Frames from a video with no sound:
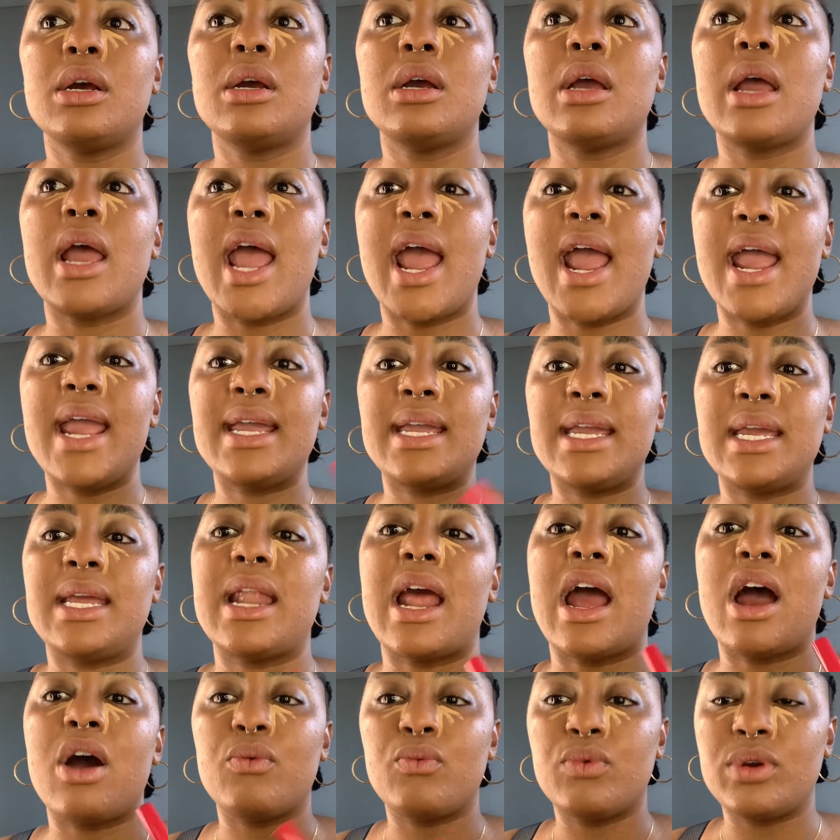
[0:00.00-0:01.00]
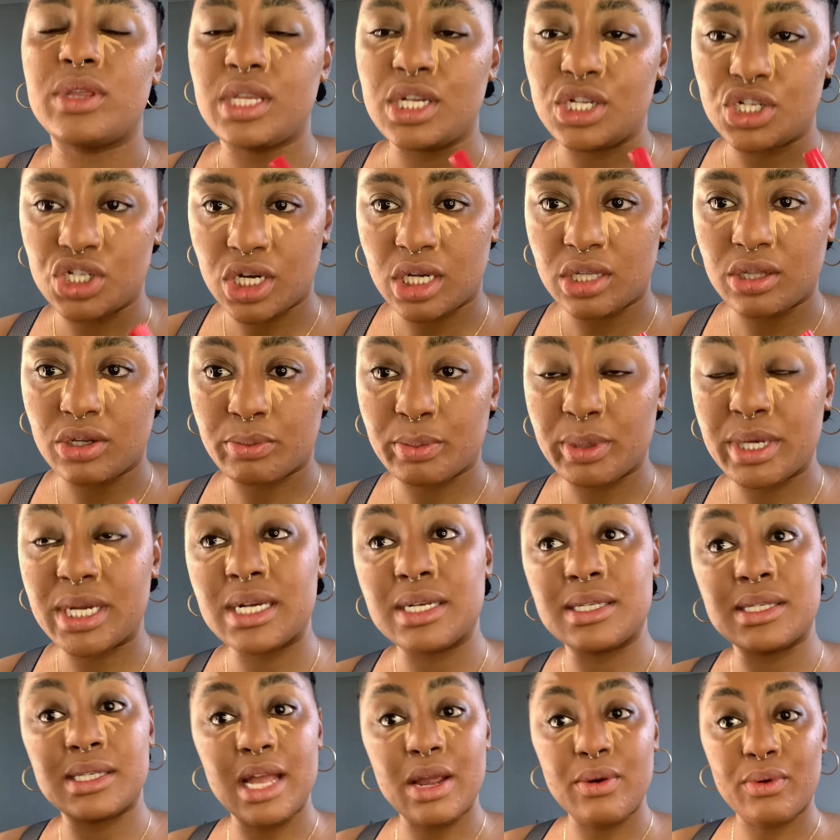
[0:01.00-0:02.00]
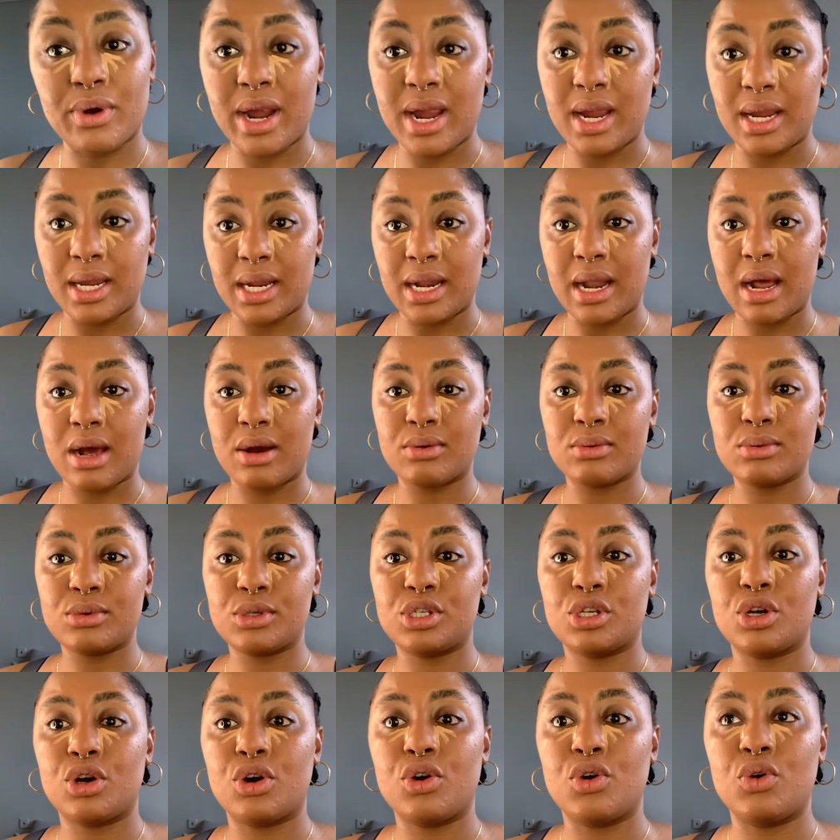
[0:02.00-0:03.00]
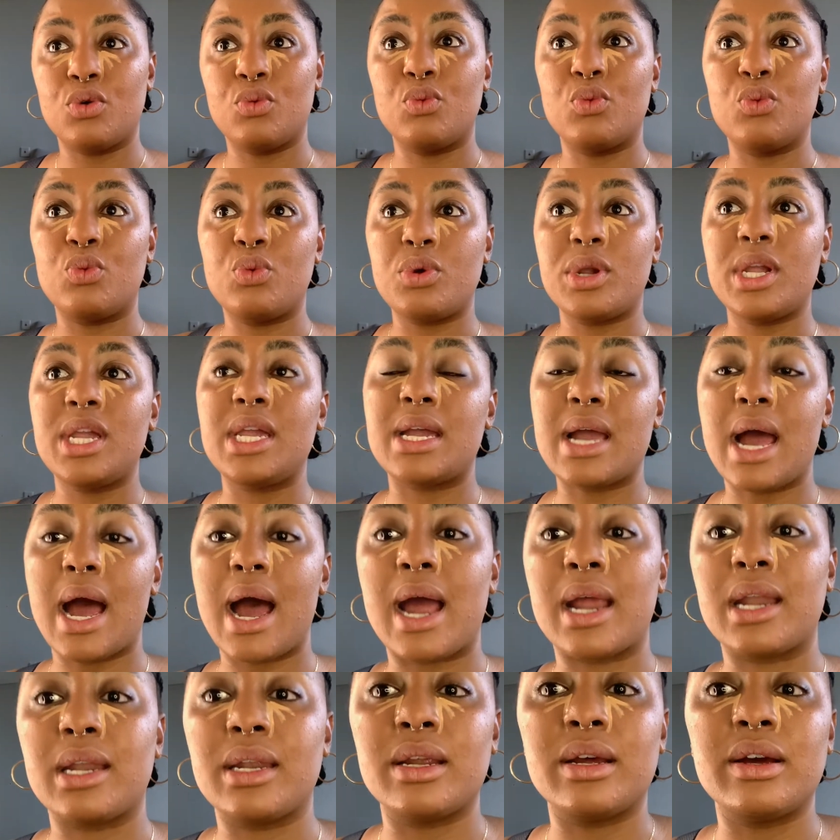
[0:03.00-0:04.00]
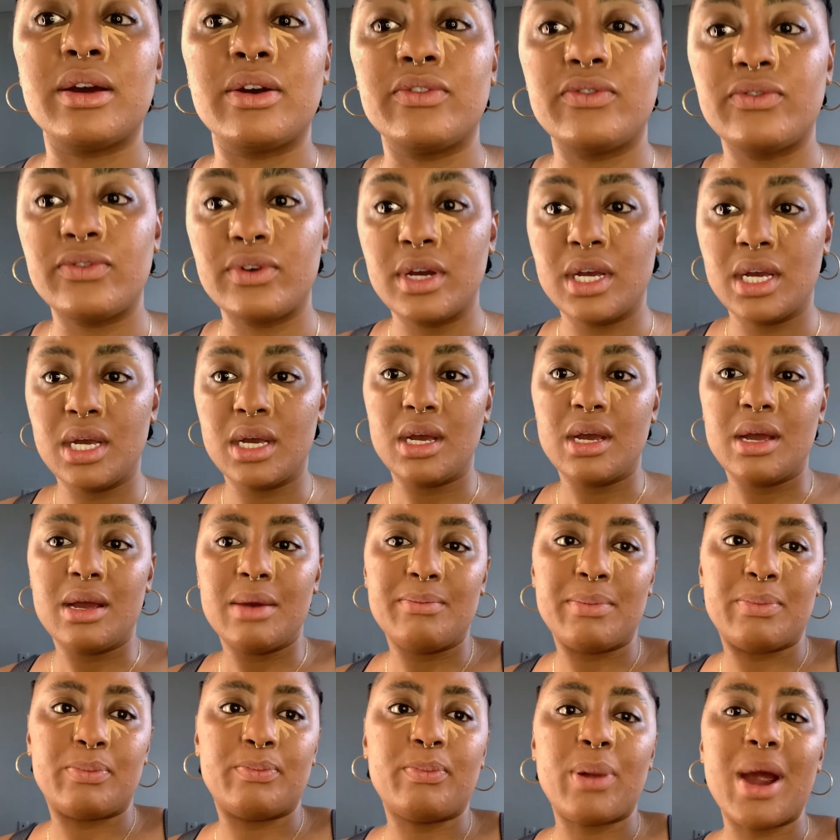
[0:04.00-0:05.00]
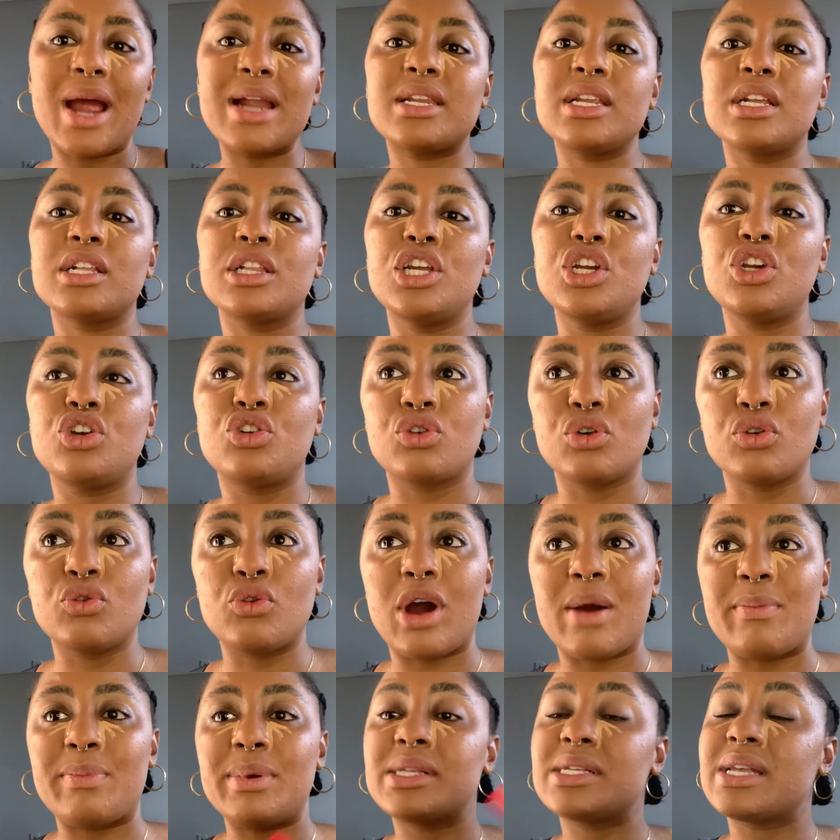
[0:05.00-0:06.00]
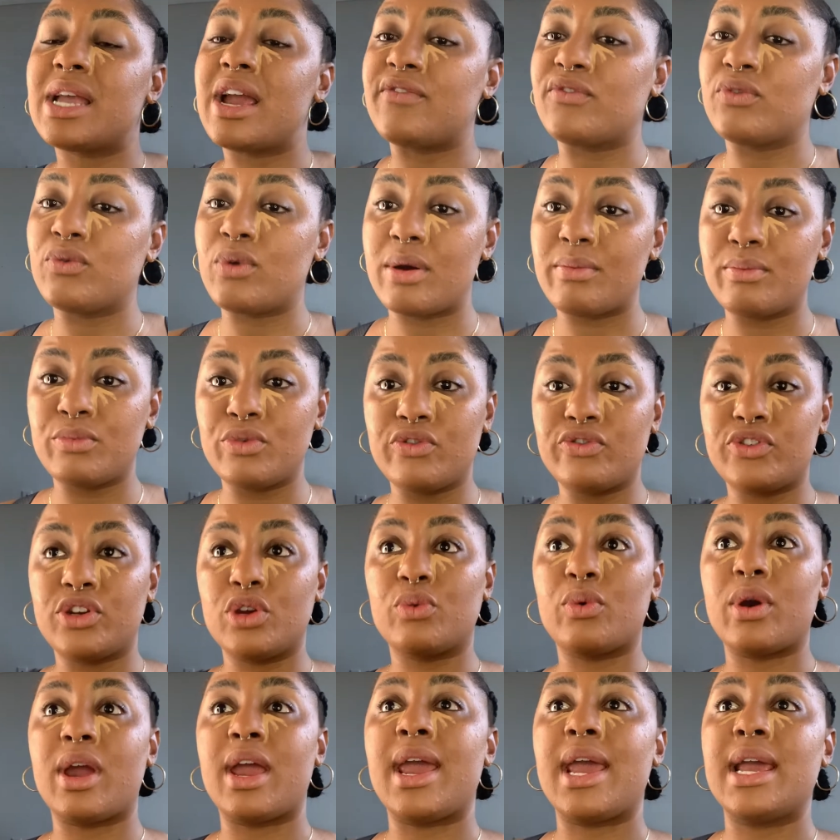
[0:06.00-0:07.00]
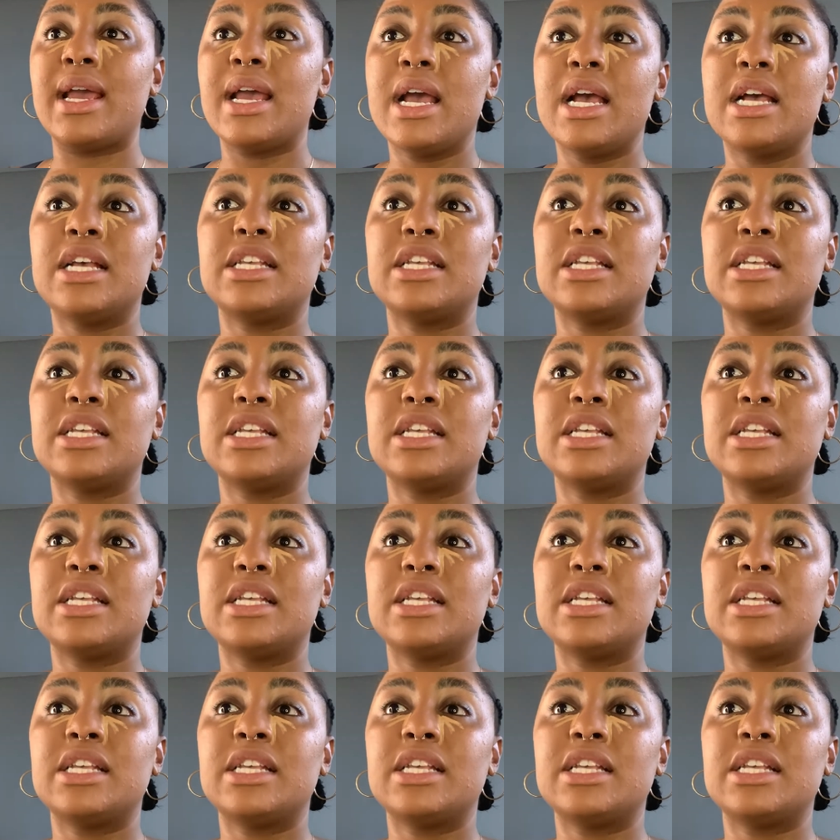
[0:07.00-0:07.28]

hanging out with each other because they were hanging out. So we kind of practically grew up until everyone moved away.